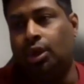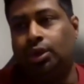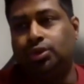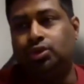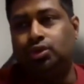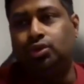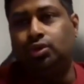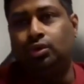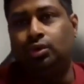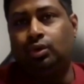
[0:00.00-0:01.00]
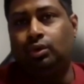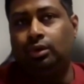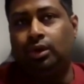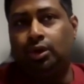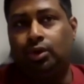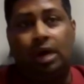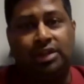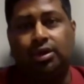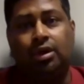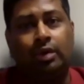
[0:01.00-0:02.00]
So, to answer
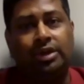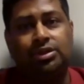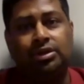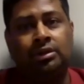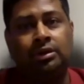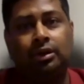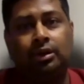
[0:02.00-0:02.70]
your question,